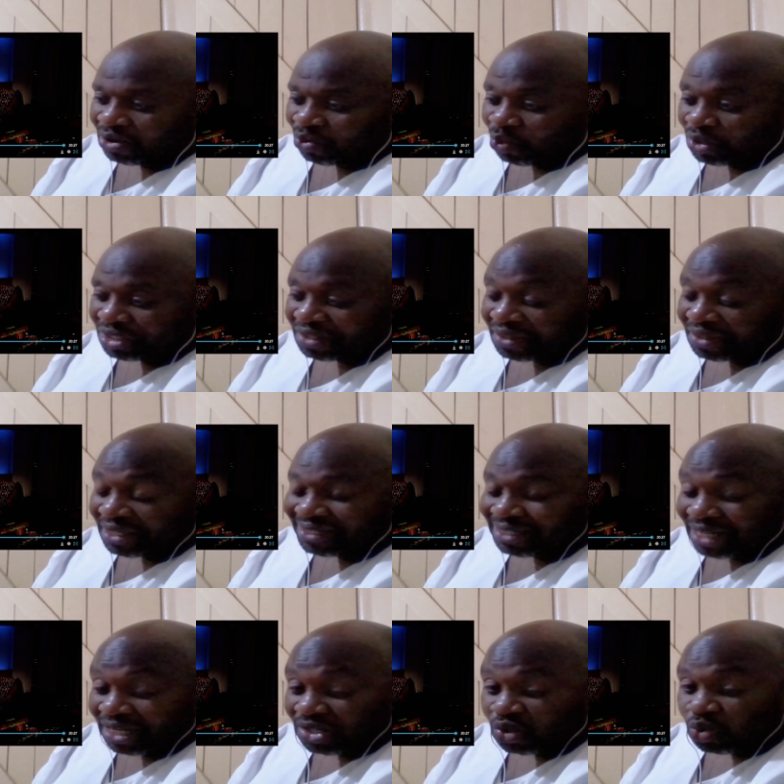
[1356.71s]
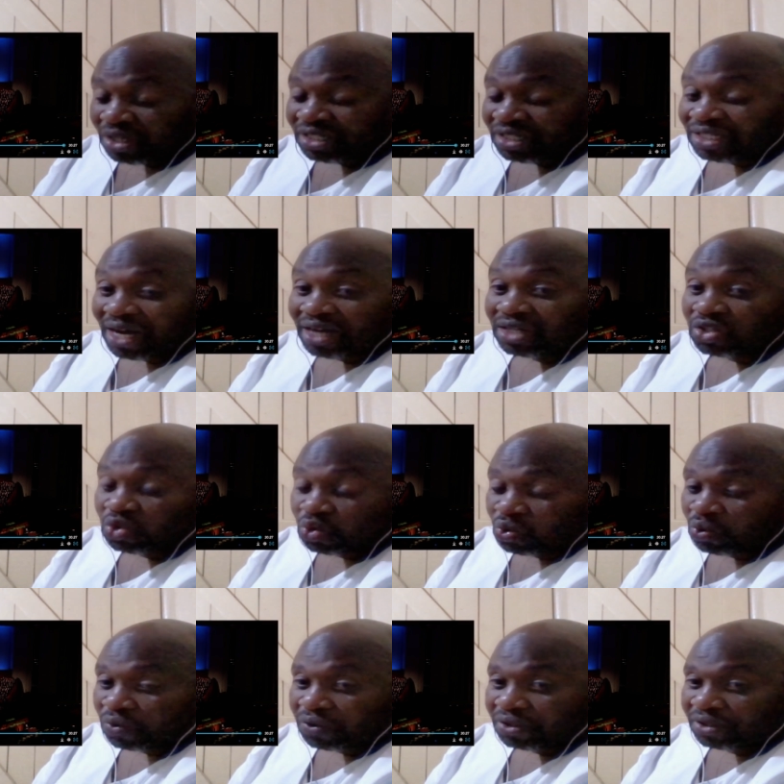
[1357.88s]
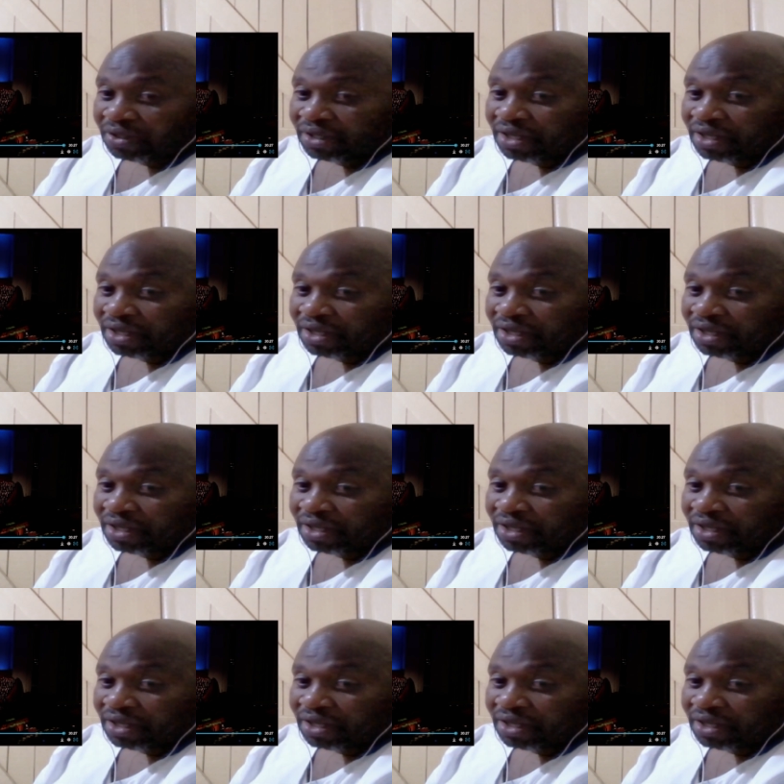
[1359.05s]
which they tend to attack truth.